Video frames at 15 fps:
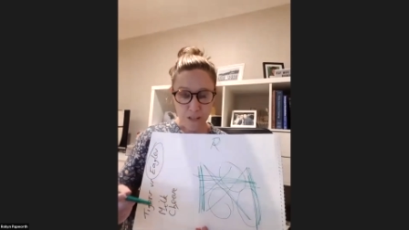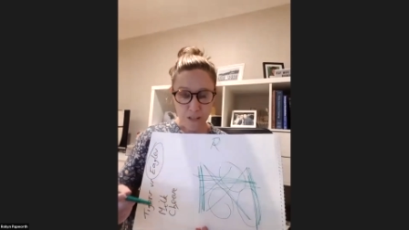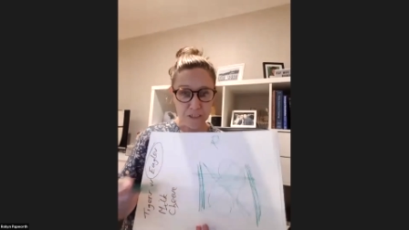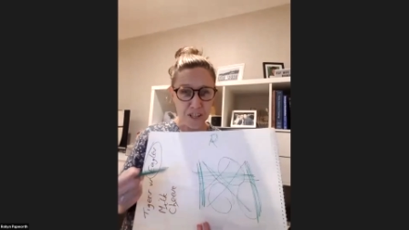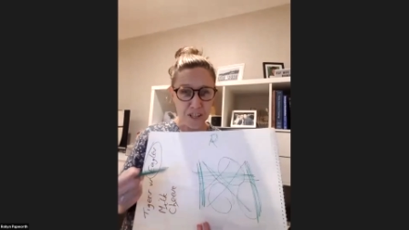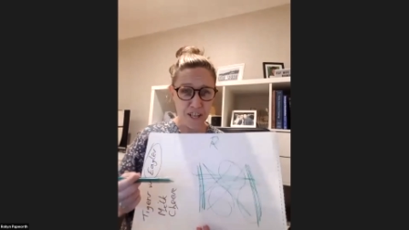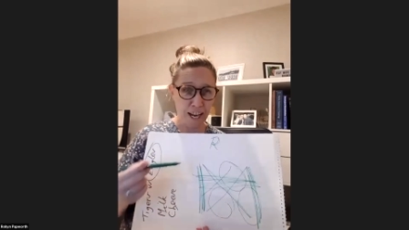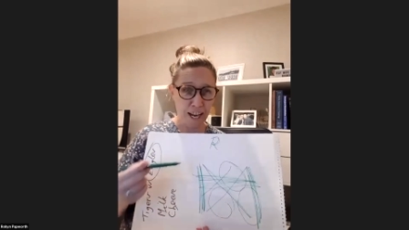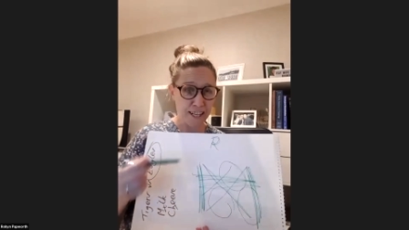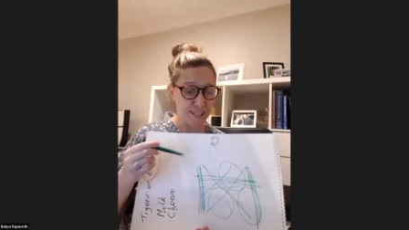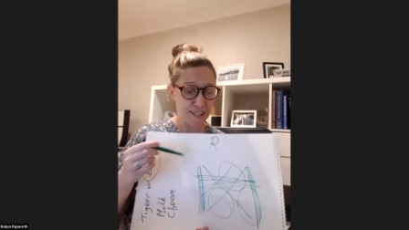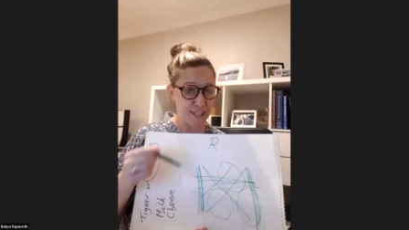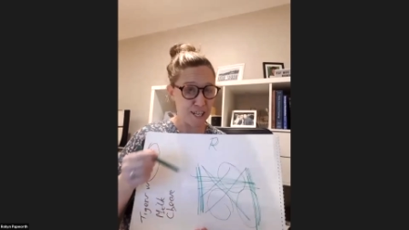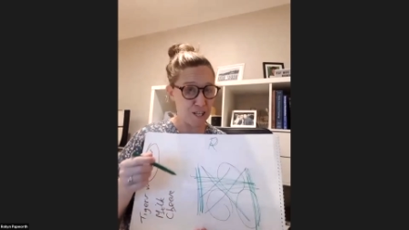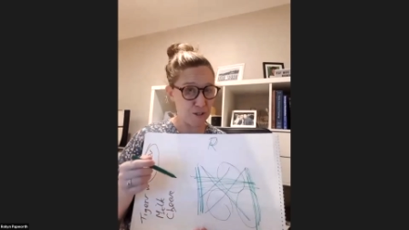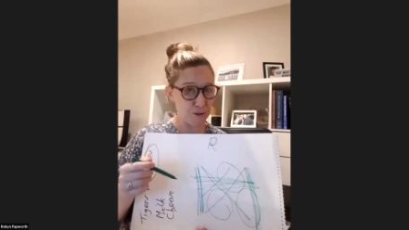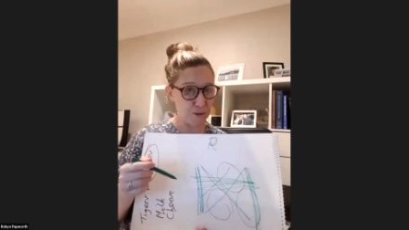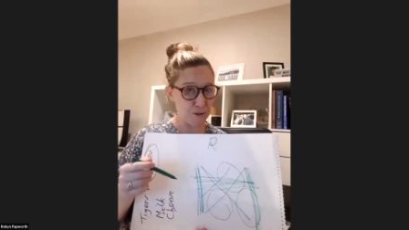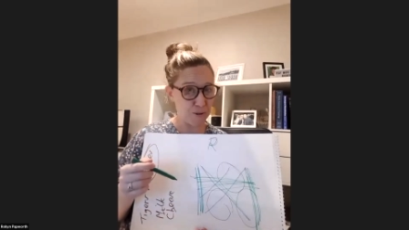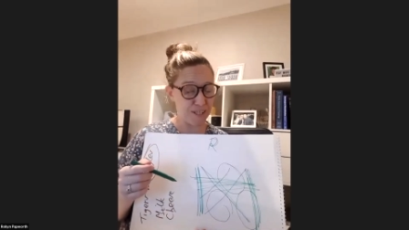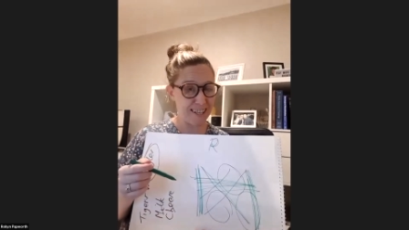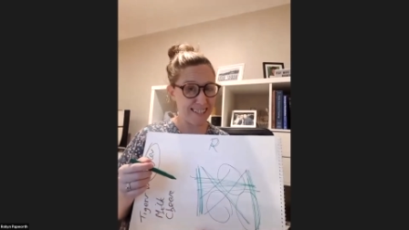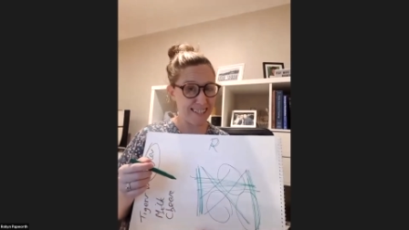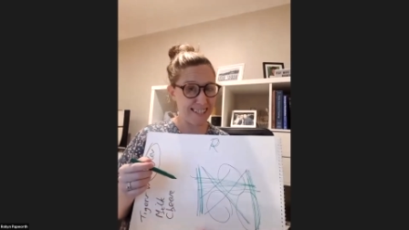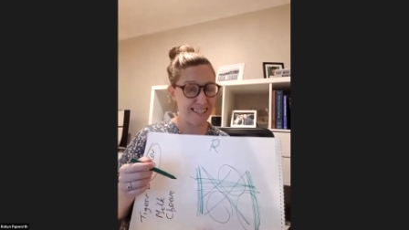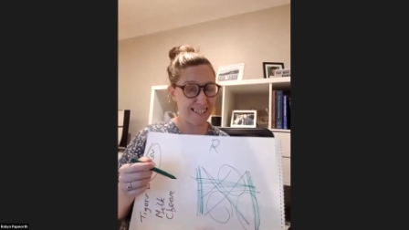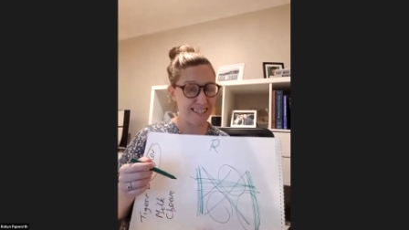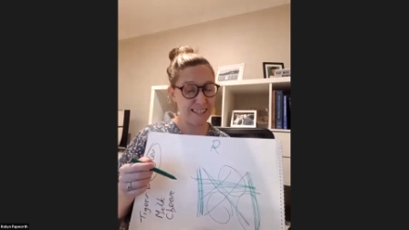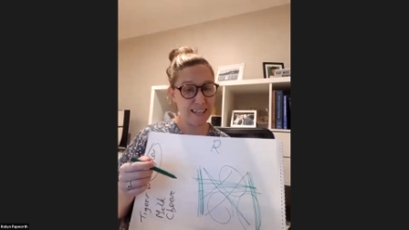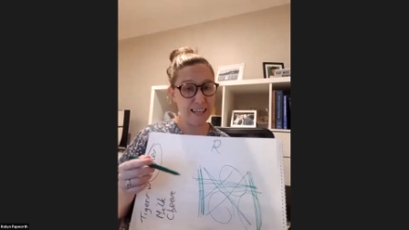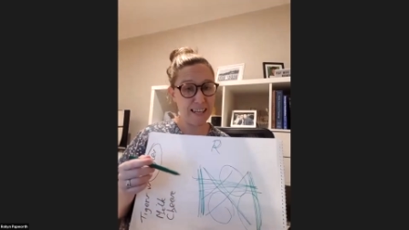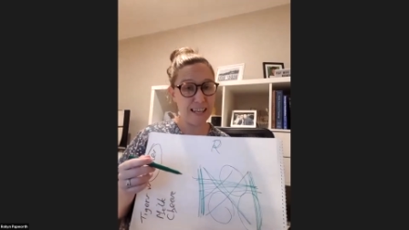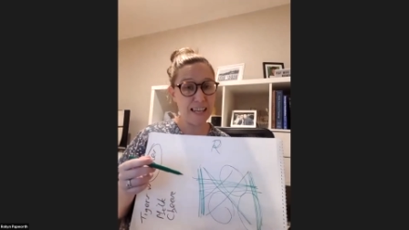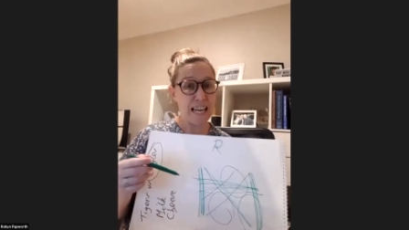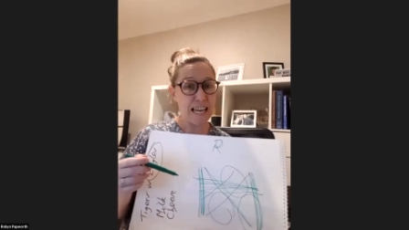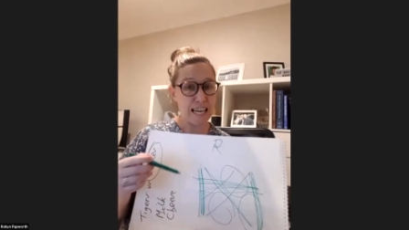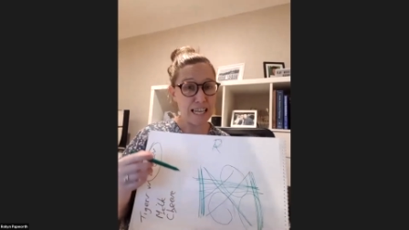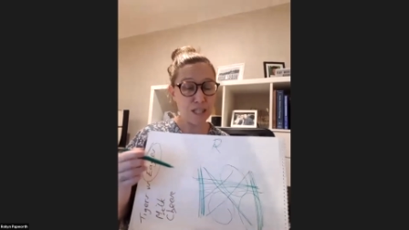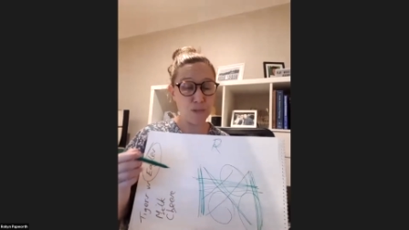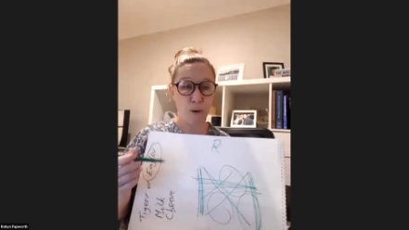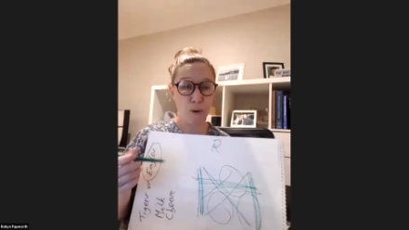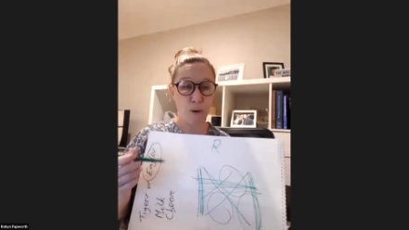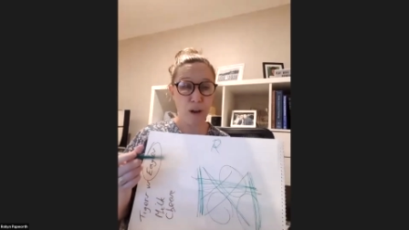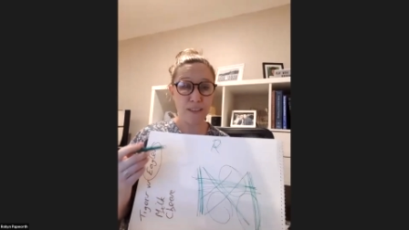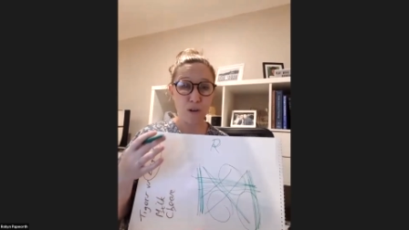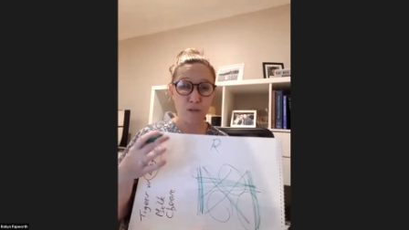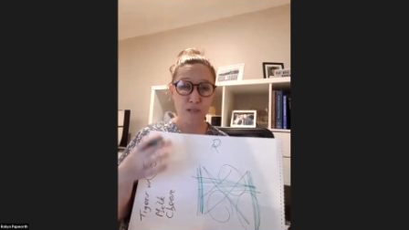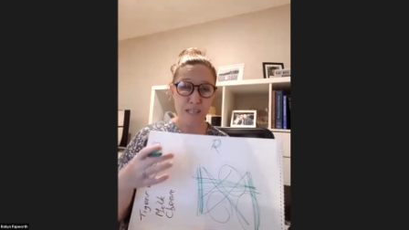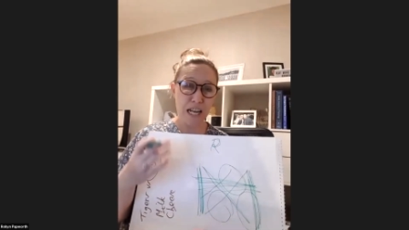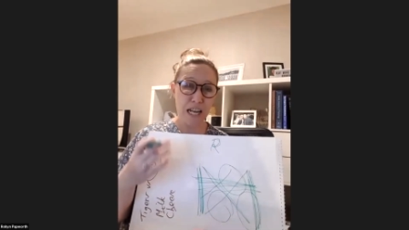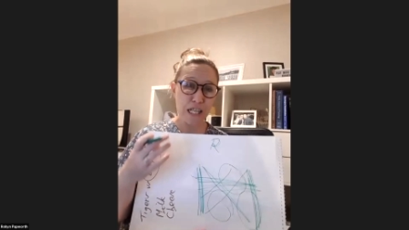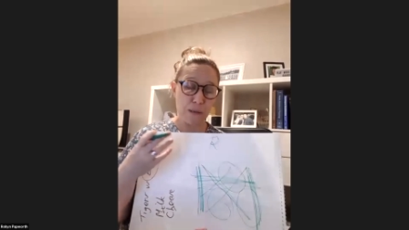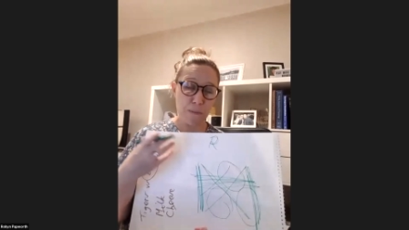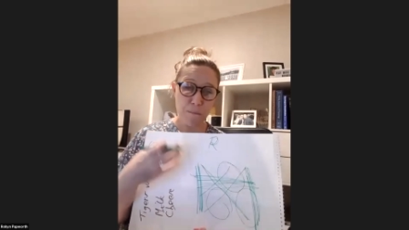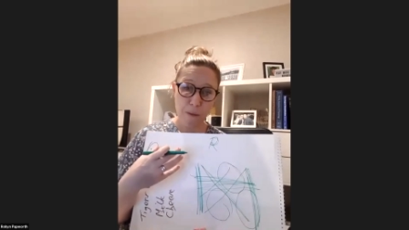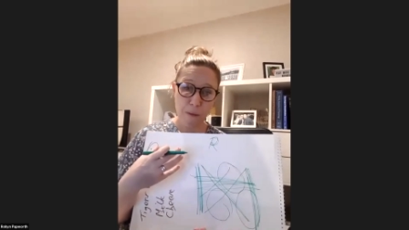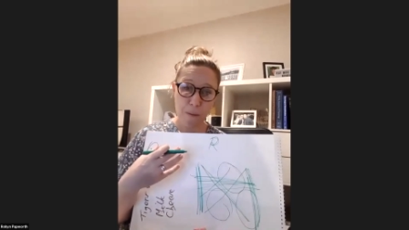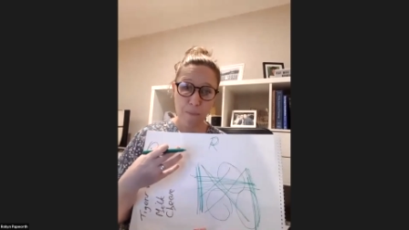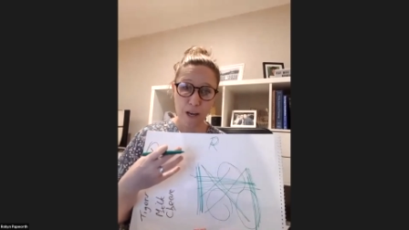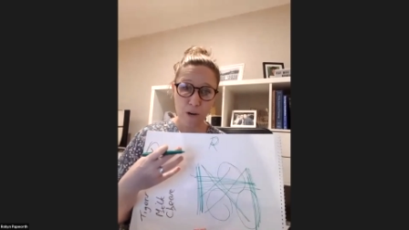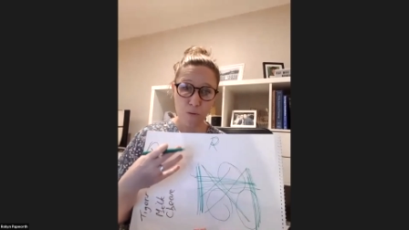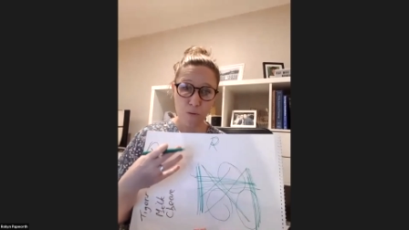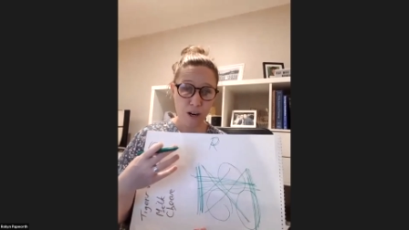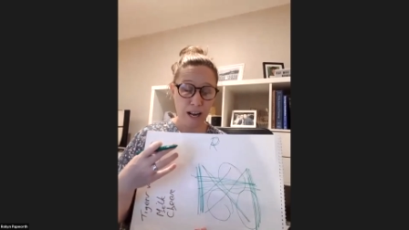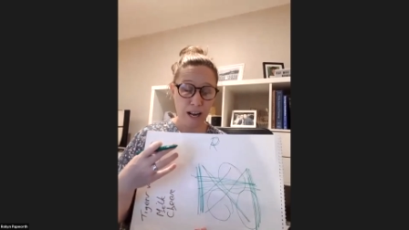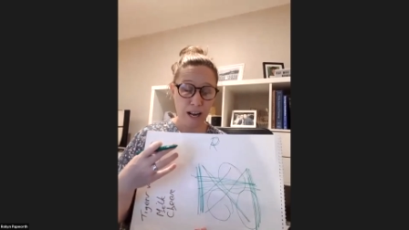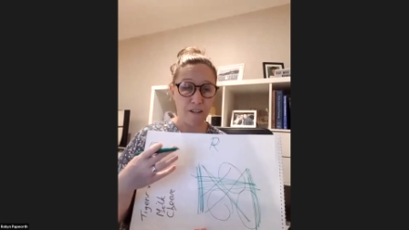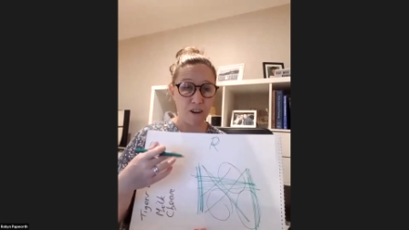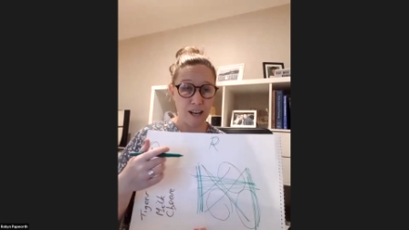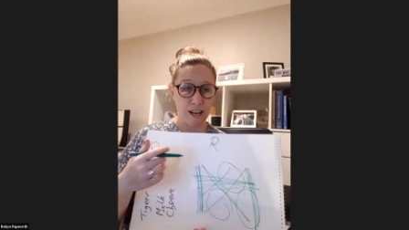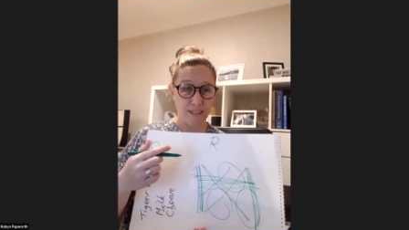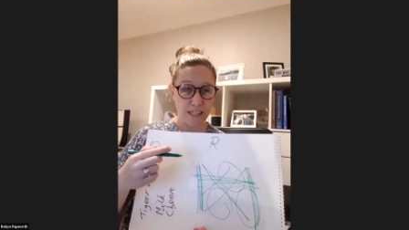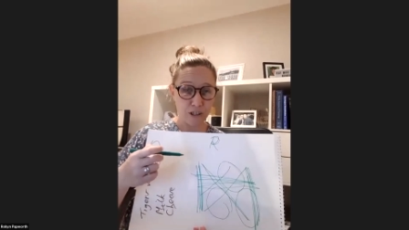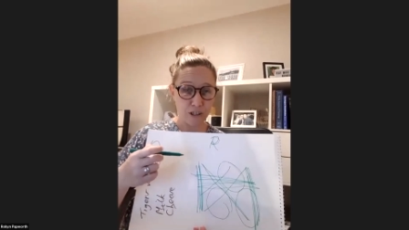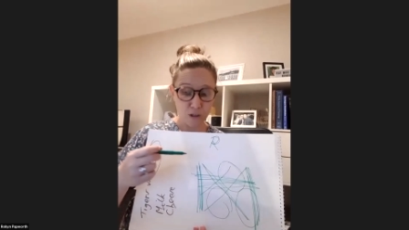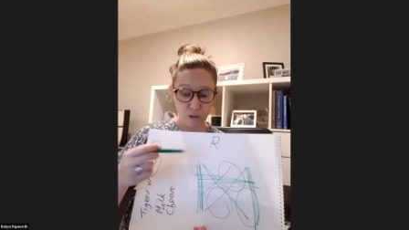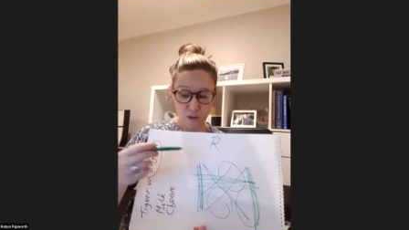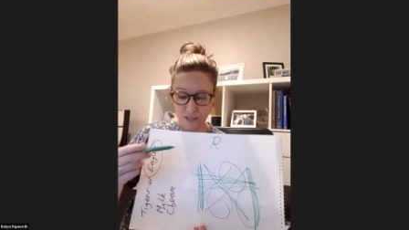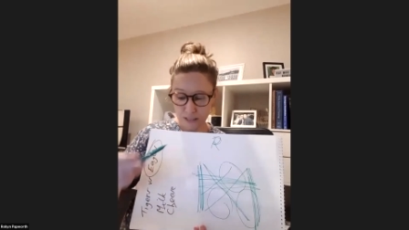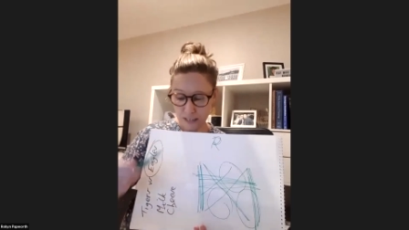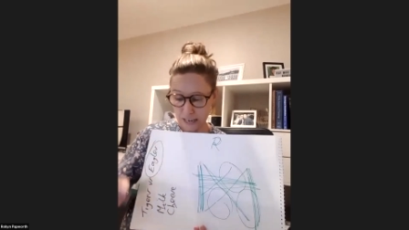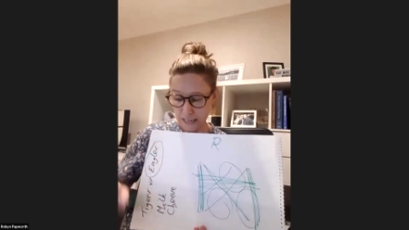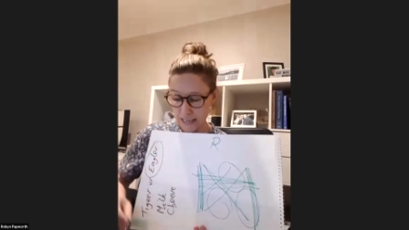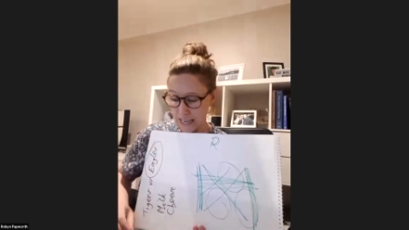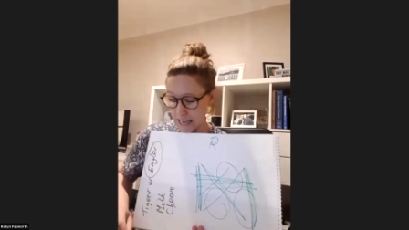The next stage you'll start to see is where they'll start to mimic what our writing looks like.